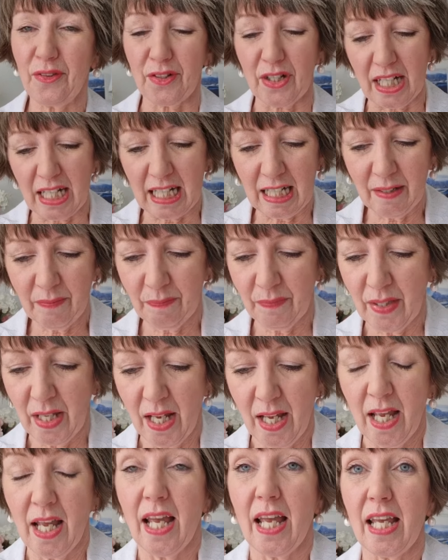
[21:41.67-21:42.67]
three
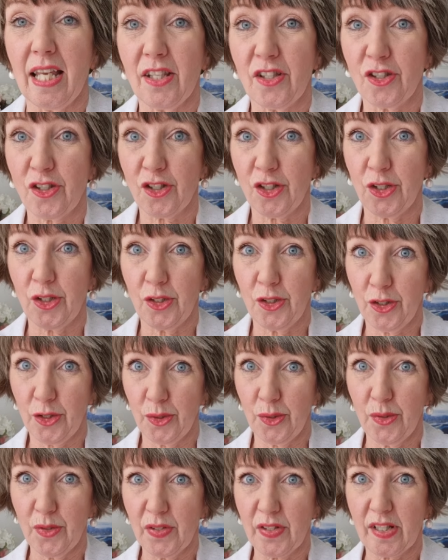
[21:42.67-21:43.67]
is to
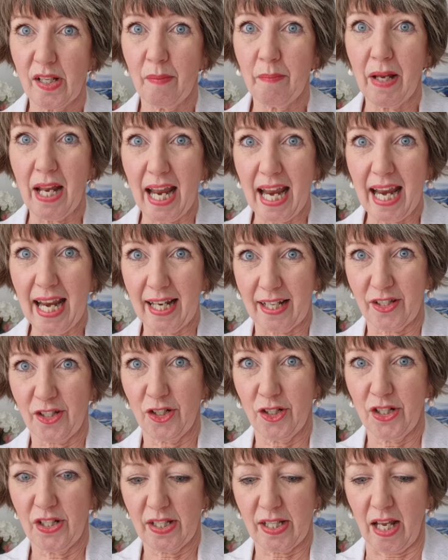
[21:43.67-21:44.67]
do some
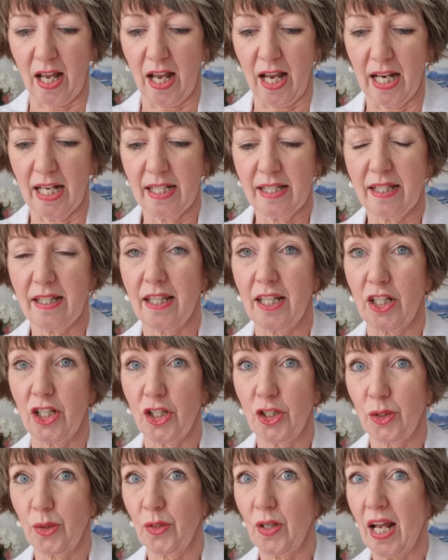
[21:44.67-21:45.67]
exercise that you
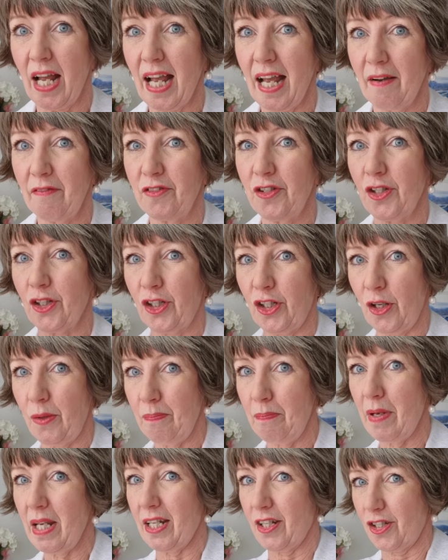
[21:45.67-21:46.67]
don't have to
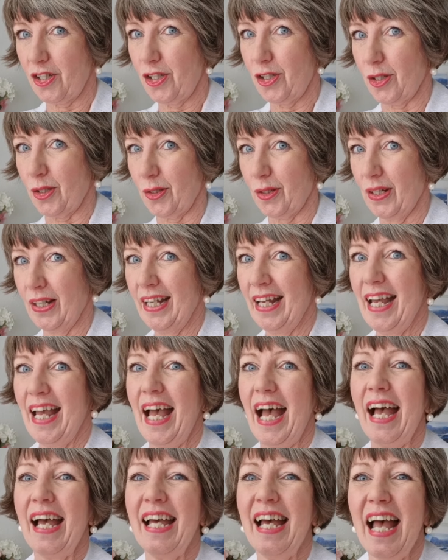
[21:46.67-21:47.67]
commit to.
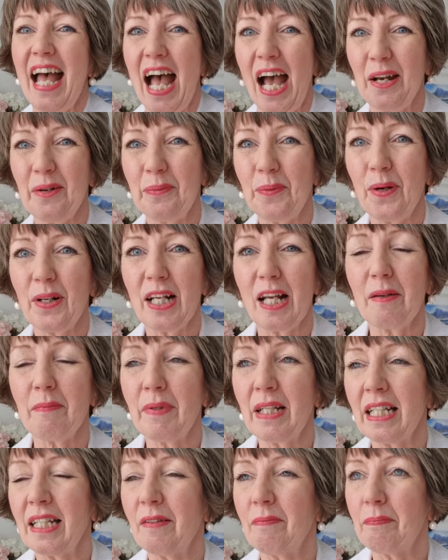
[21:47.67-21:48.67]
And what I
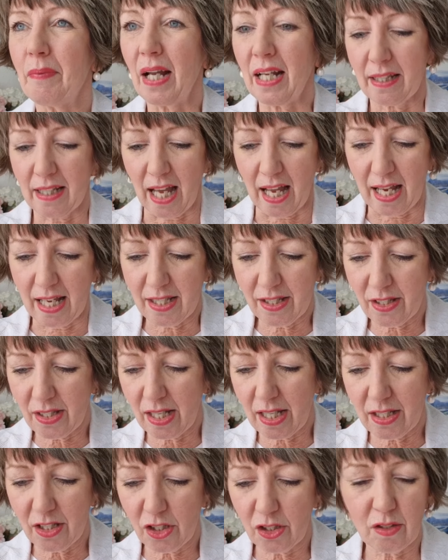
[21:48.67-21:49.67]
mean by that is
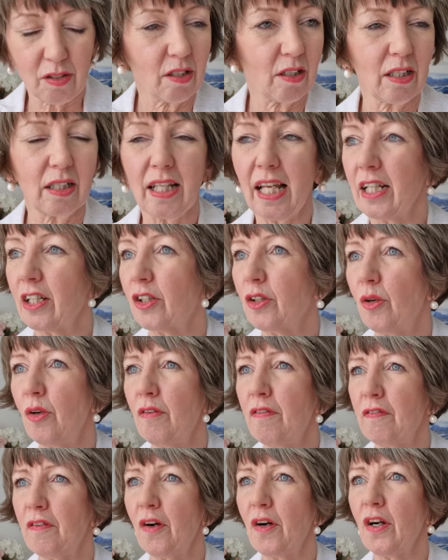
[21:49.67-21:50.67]
like go
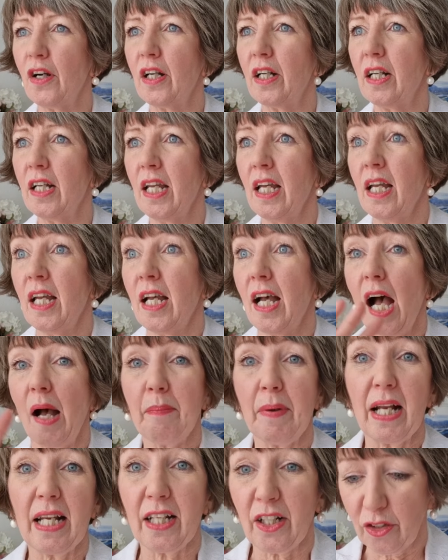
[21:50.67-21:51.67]
for a
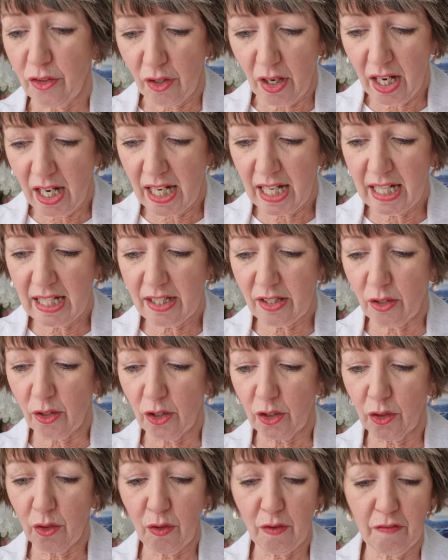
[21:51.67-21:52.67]
bike ride
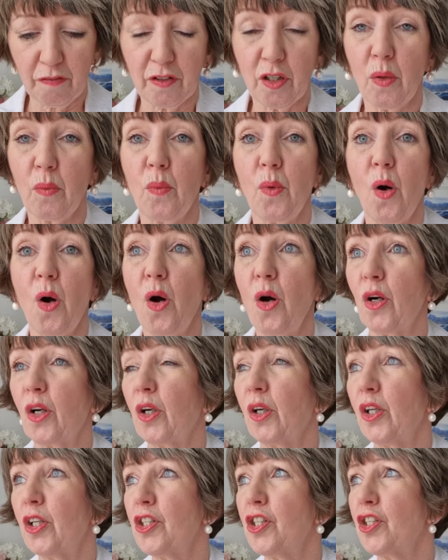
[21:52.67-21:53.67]
or go for a walk
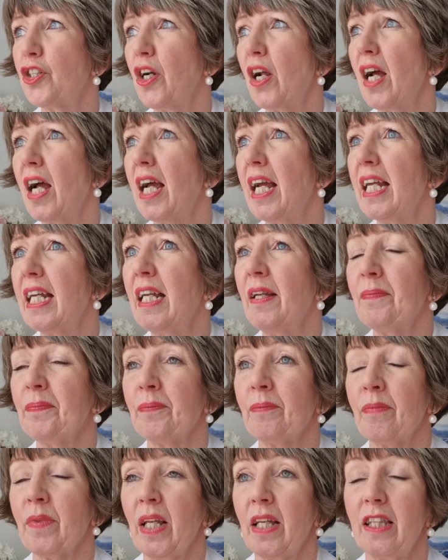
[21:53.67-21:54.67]
or try
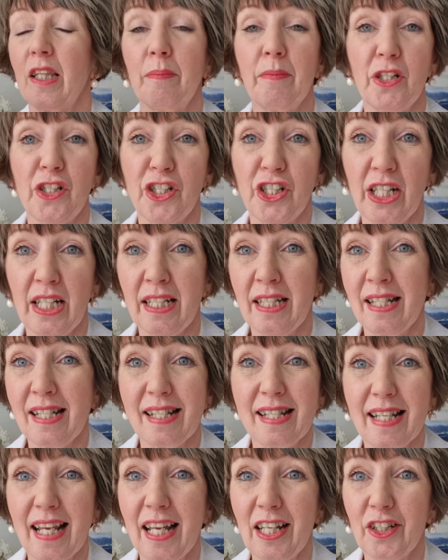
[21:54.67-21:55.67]
the
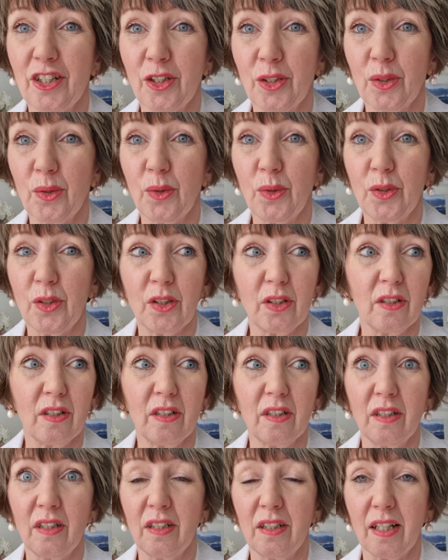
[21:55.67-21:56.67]
machines at your
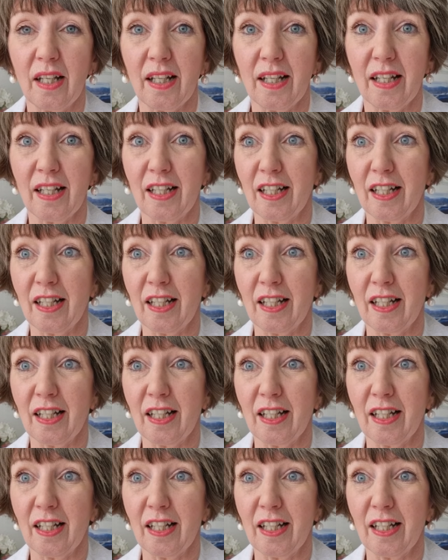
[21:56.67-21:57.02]
local